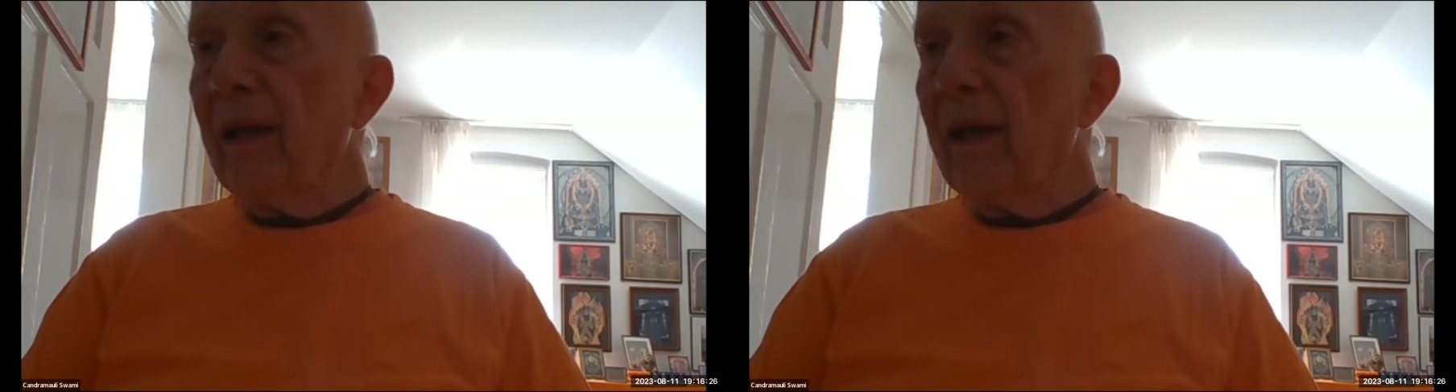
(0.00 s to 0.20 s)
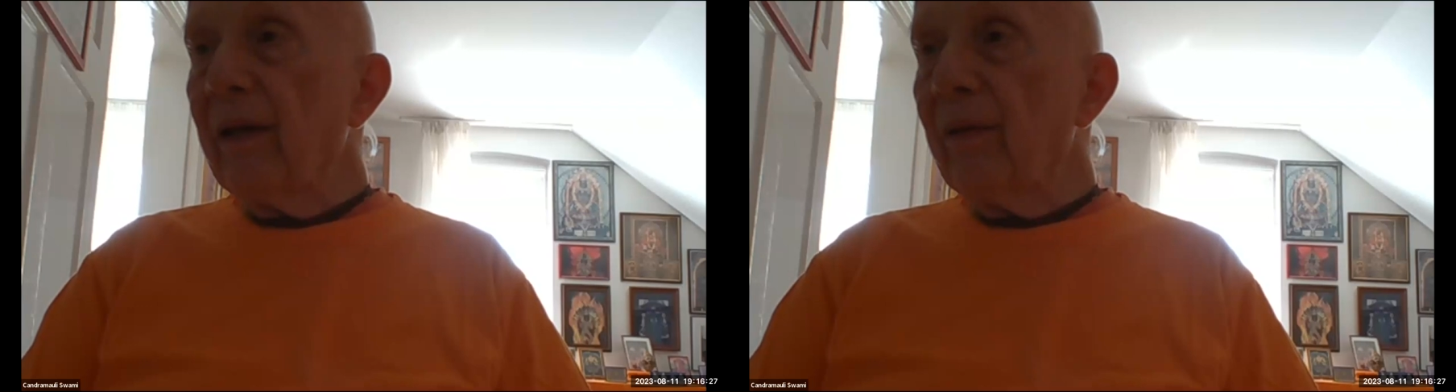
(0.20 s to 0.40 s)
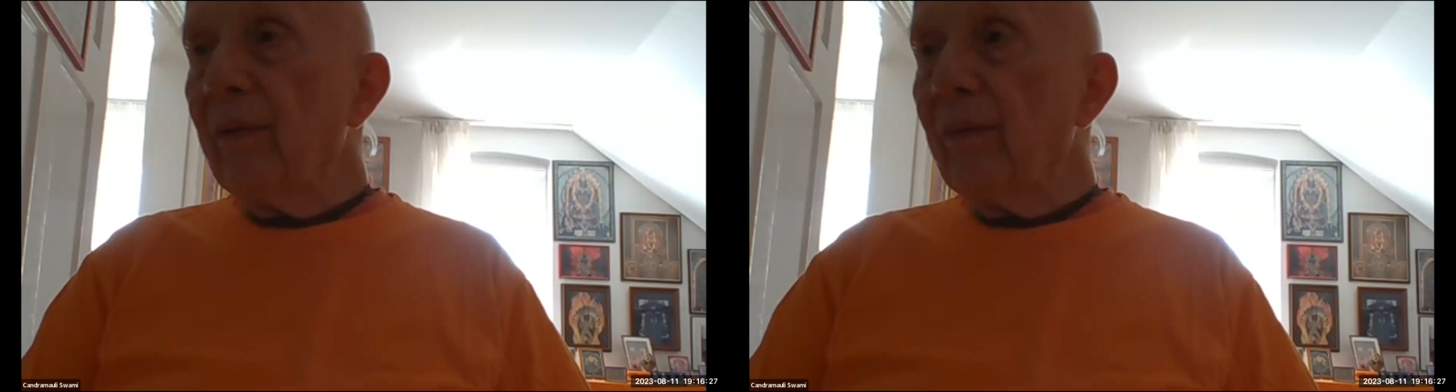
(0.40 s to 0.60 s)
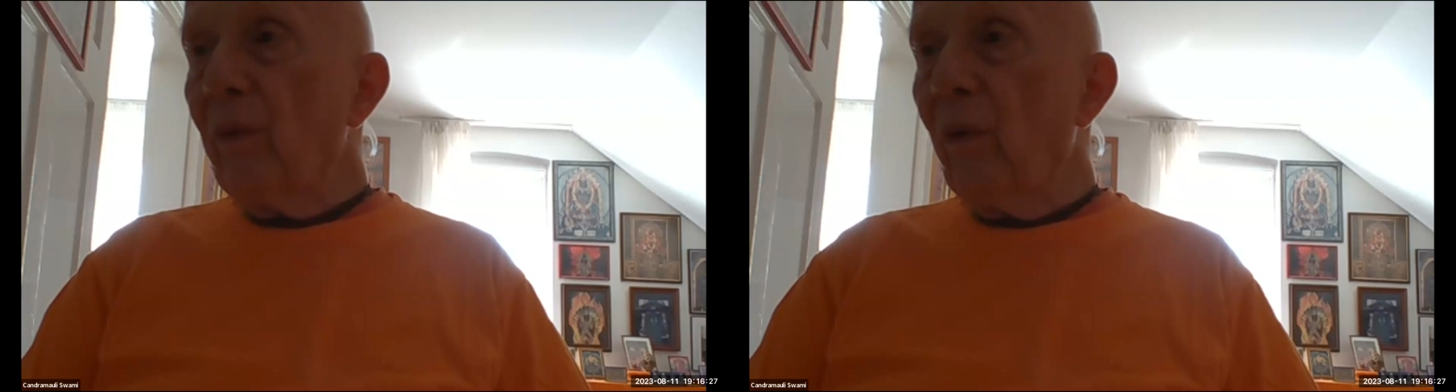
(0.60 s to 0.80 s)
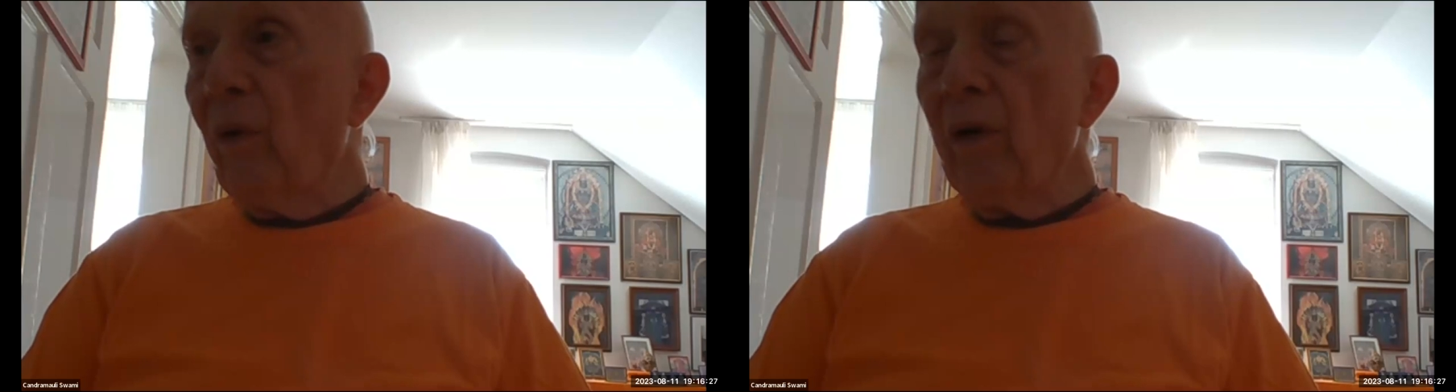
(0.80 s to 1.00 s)

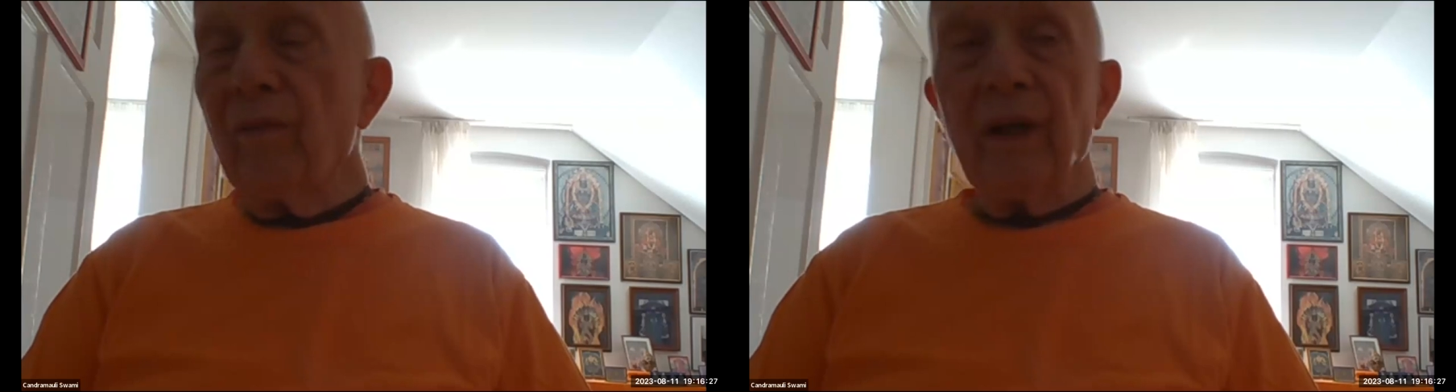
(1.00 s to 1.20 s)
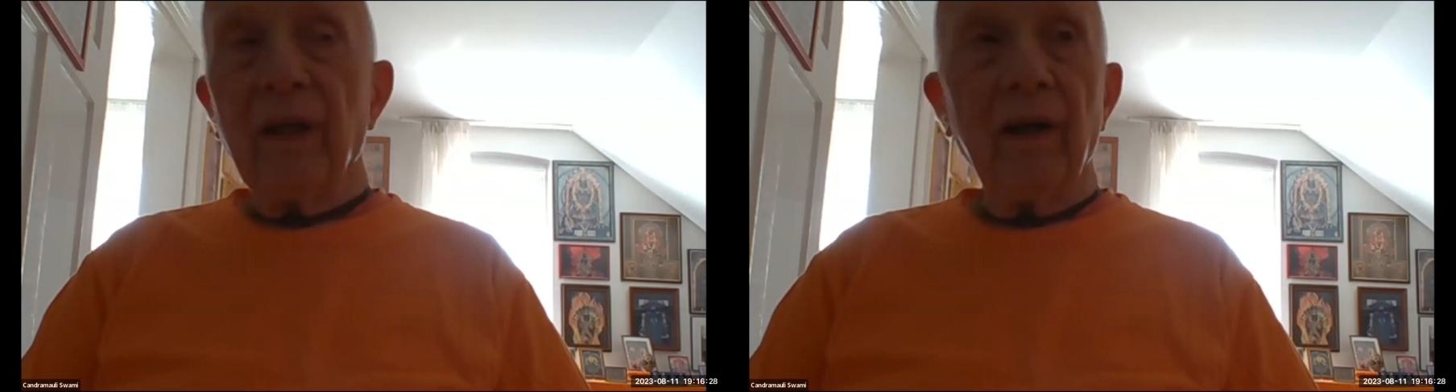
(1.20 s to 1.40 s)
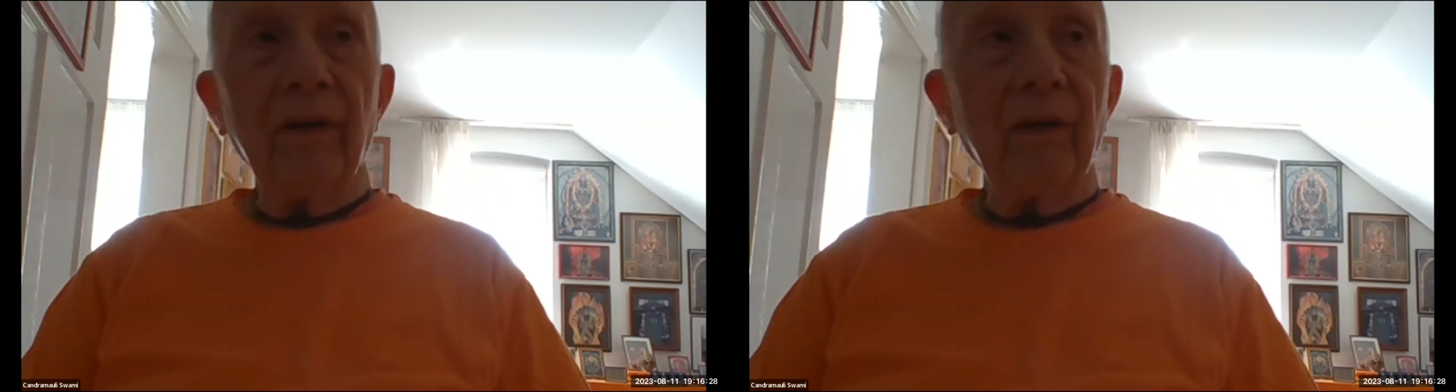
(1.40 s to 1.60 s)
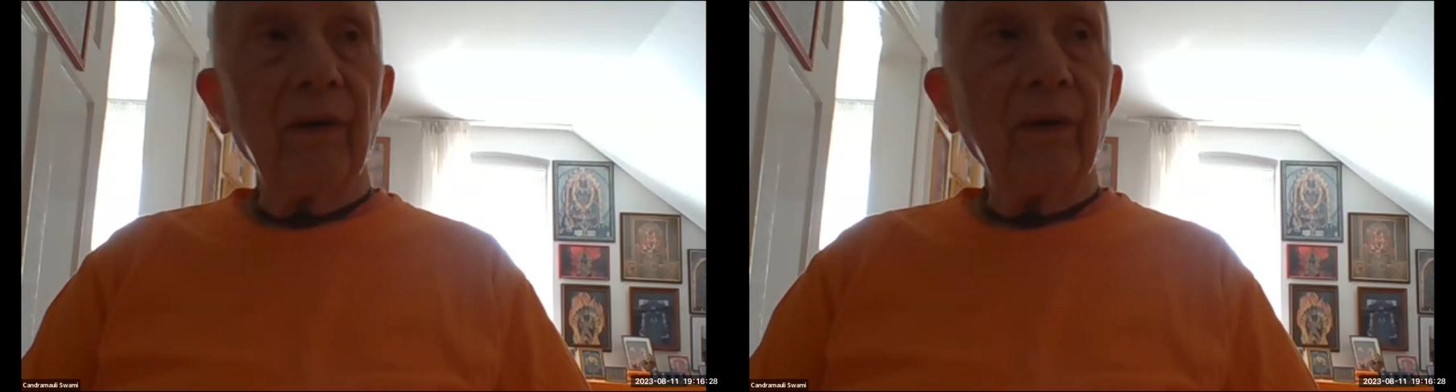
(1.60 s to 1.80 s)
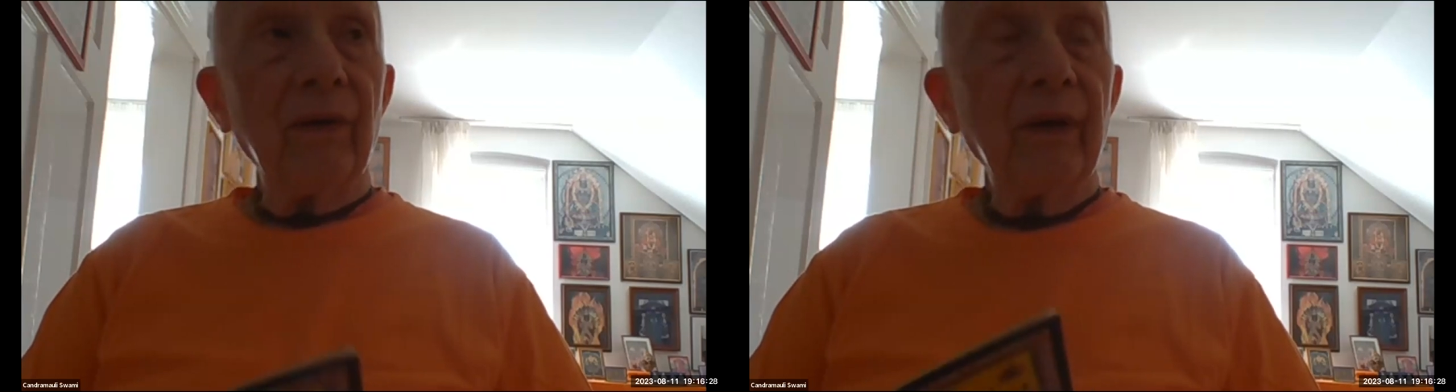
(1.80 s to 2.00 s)
then all of the
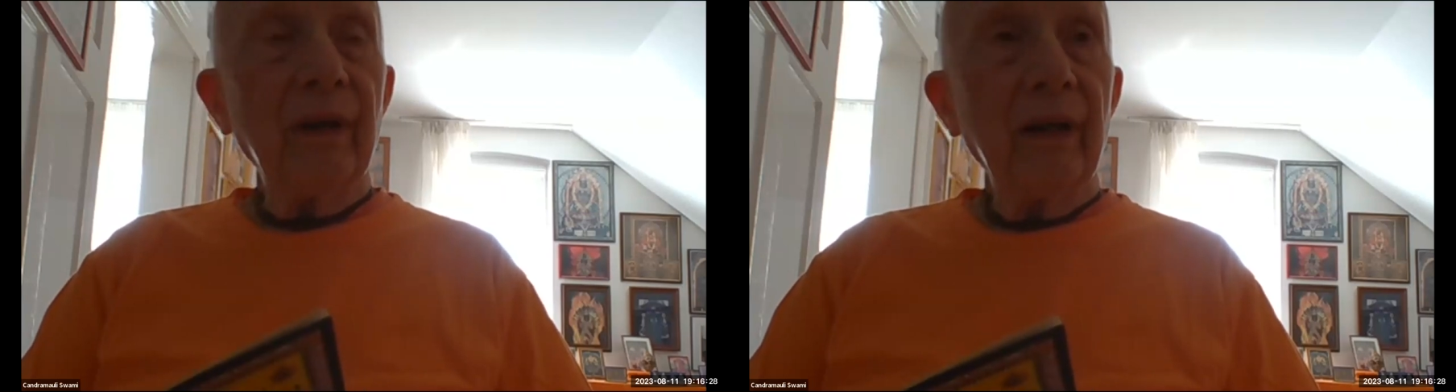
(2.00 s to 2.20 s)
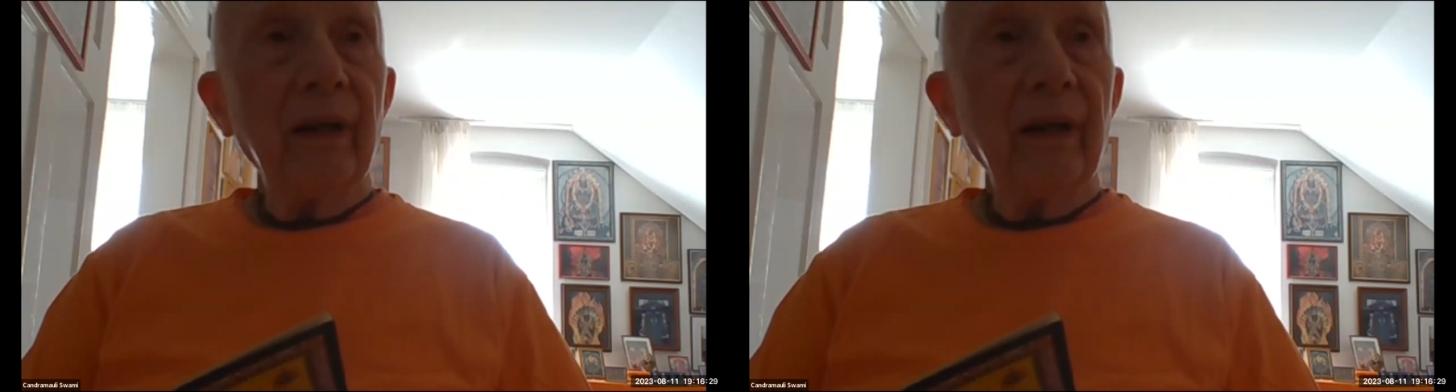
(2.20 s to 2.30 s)
other